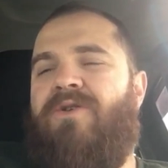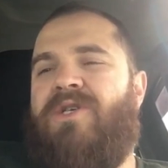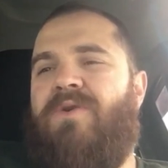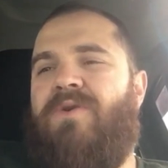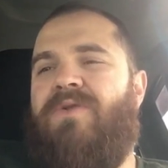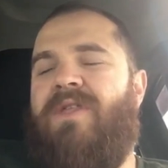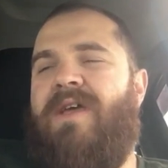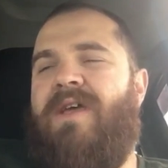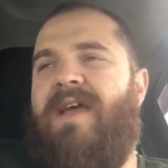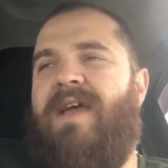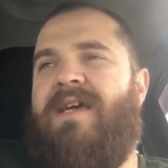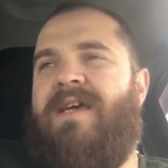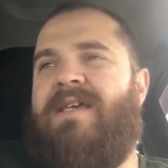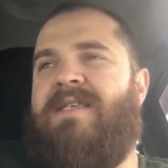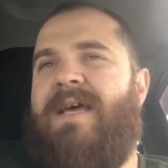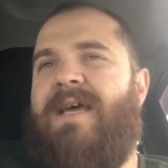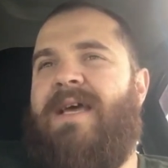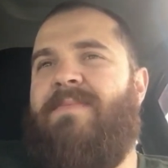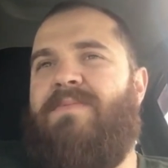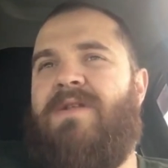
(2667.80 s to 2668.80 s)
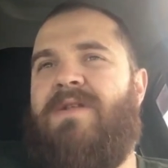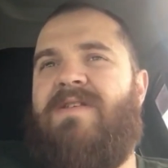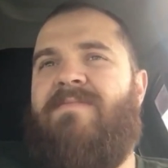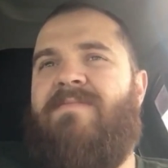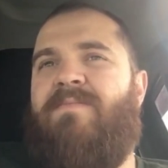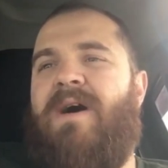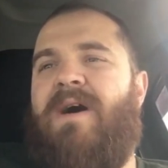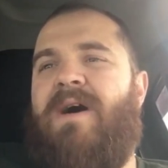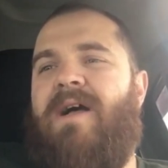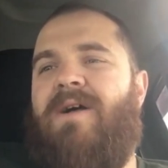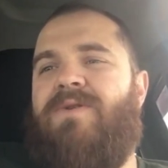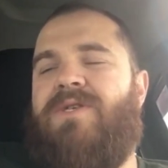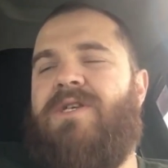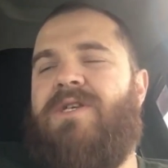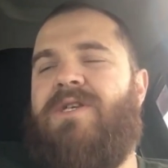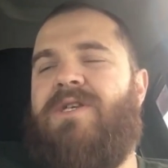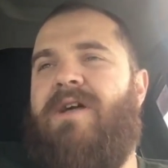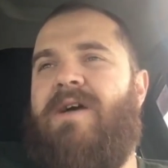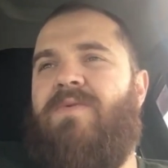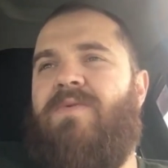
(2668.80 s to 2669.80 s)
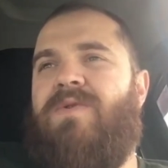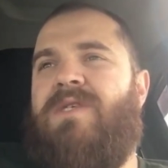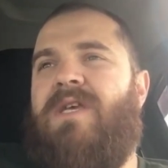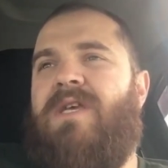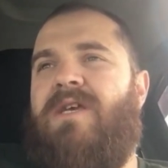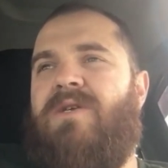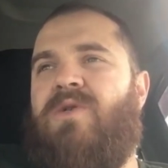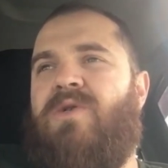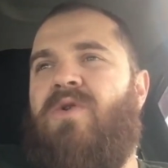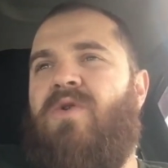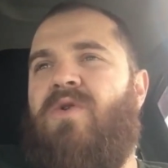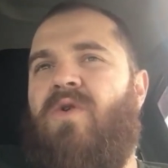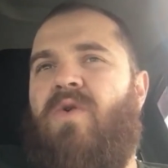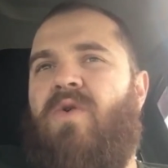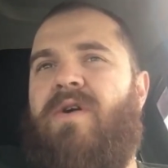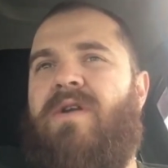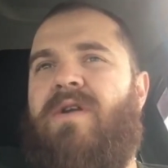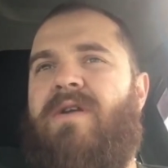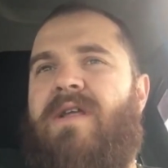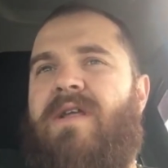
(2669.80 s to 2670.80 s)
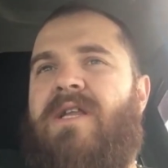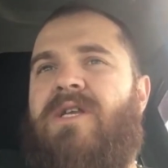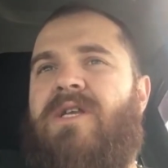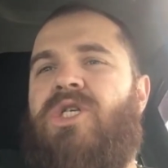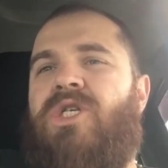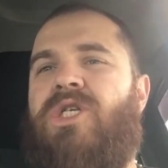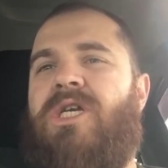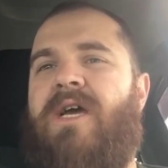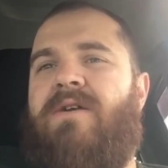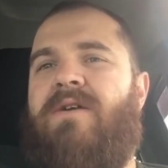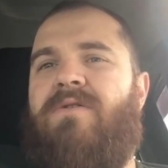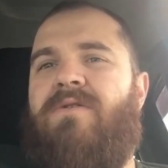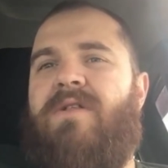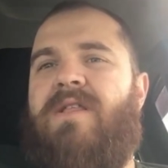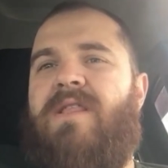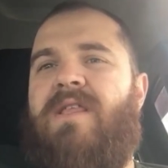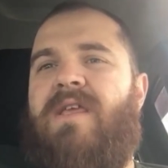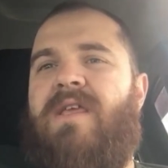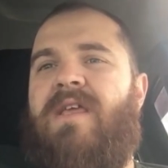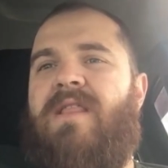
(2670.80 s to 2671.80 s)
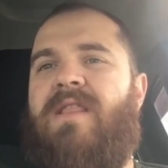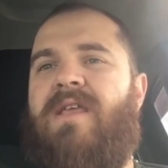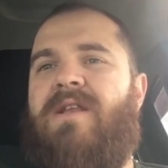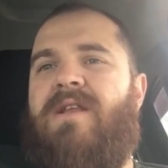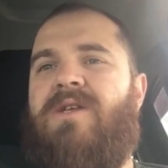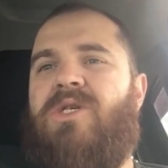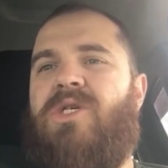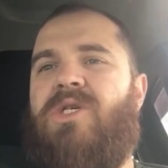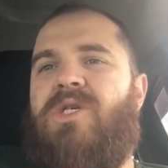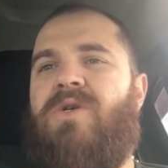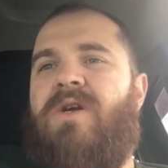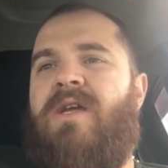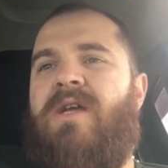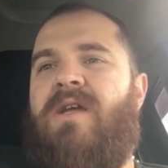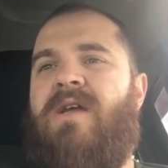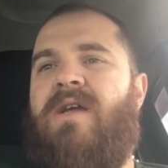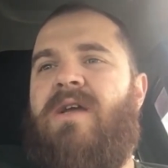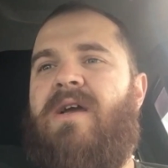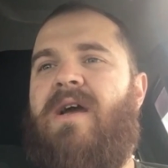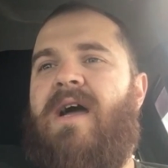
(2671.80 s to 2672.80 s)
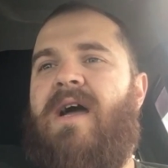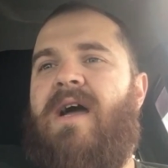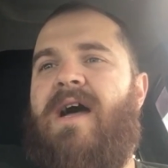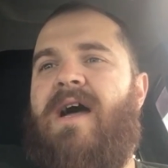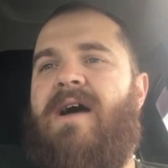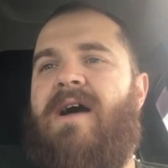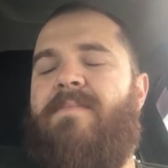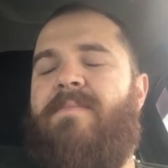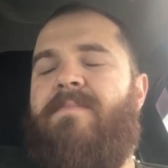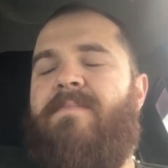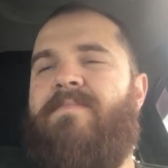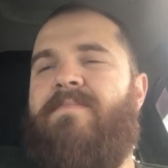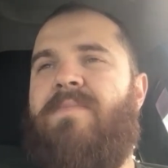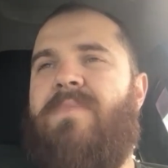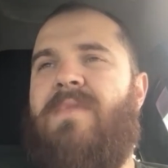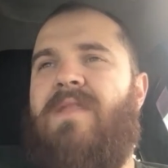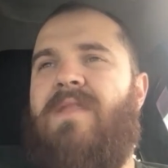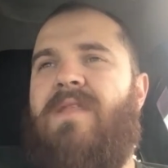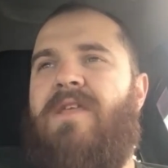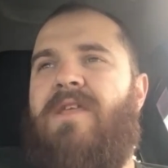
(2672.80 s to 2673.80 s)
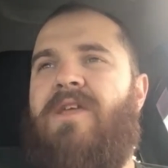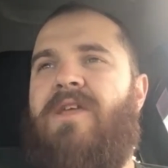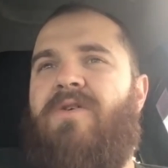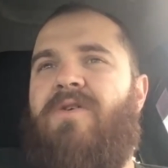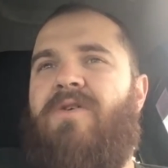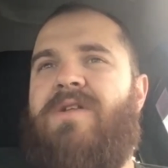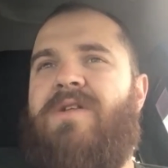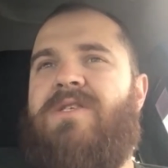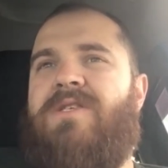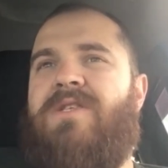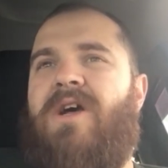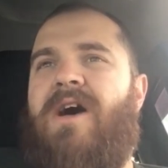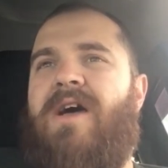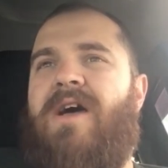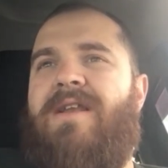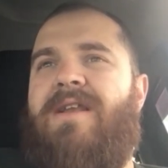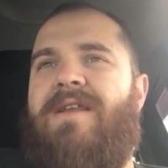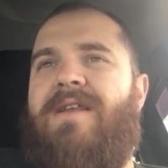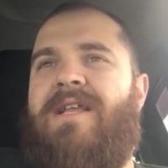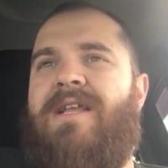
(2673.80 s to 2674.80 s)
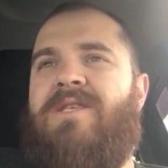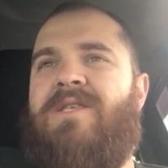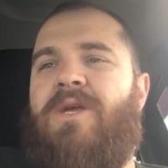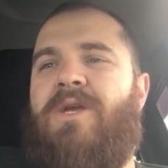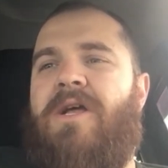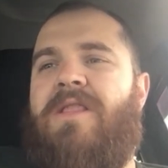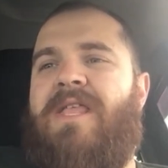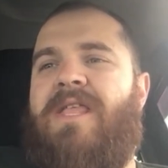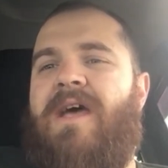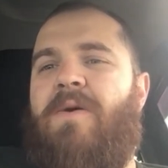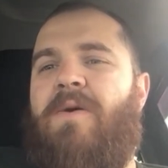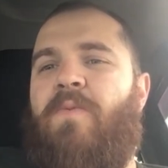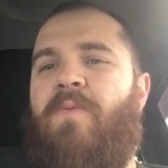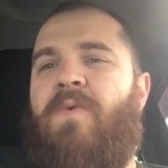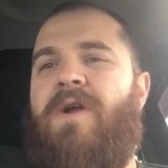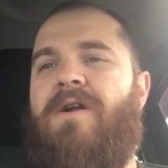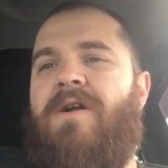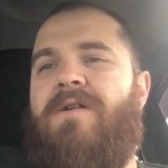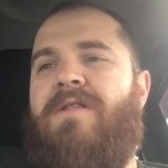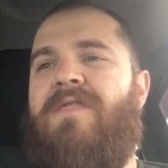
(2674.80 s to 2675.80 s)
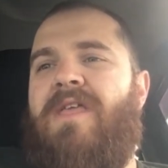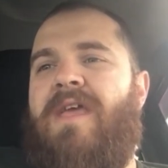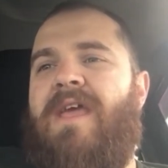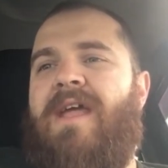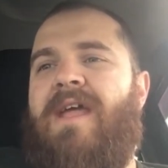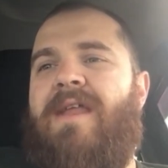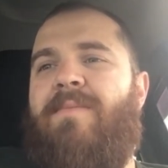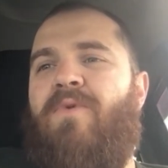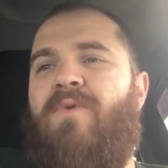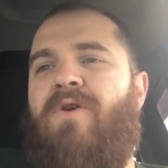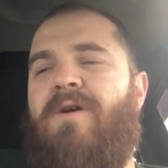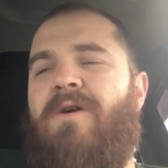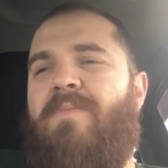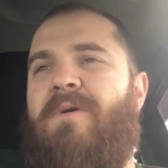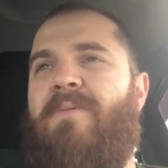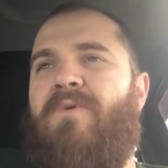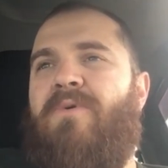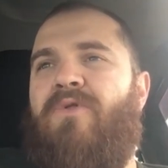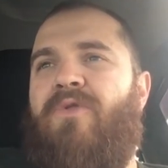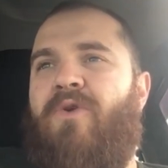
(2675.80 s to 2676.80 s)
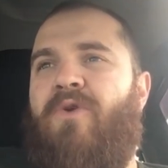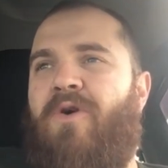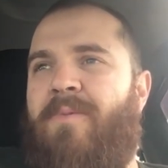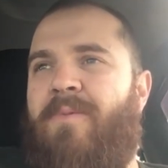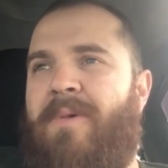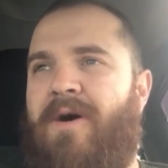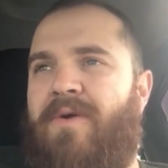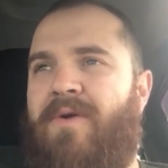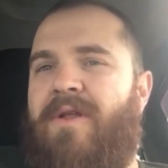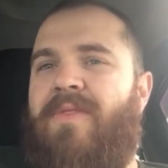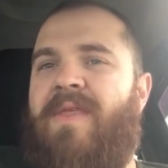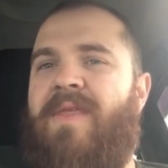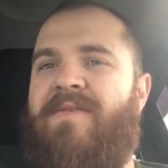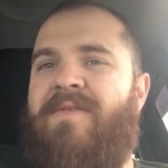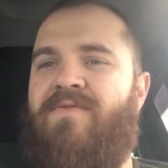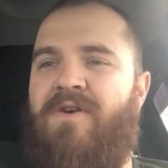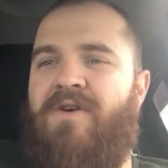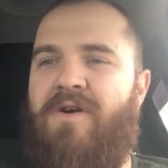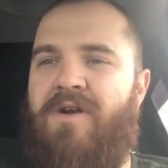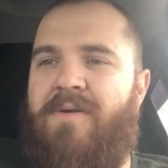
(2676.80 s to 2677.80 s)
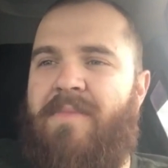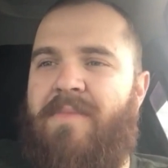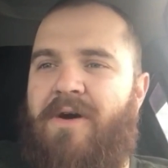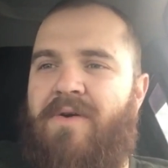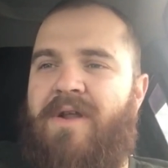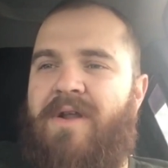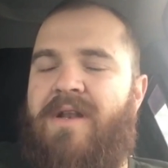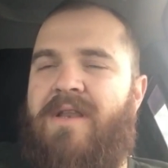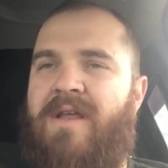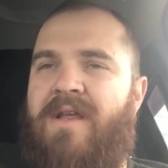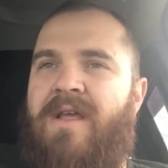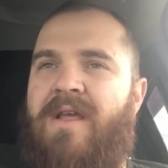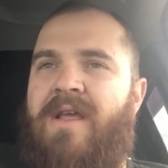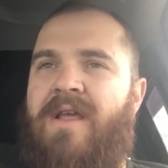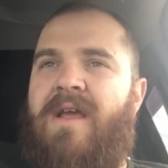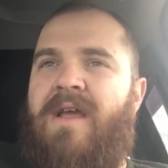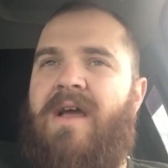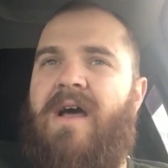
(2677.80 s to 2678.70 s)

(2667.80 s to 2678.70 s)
also the acceptance of biosol, I would say, is growing in general in the industry. It's not that weird thing anymore. People know about it. They've heard about it.